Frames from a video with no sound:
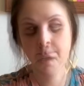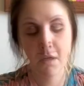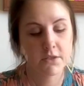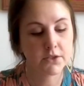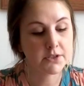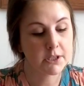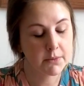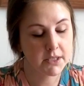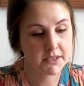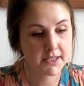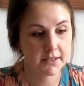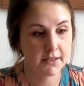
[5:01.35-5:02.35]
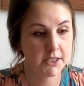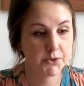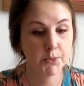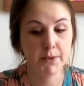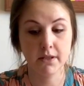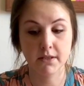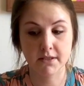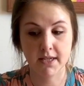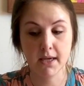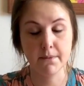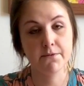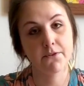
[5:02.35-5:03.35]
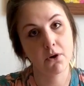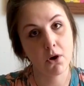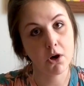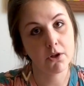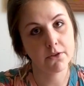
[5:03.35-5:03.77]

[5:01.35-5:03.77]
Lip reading: So some of these techniques will be the same for all the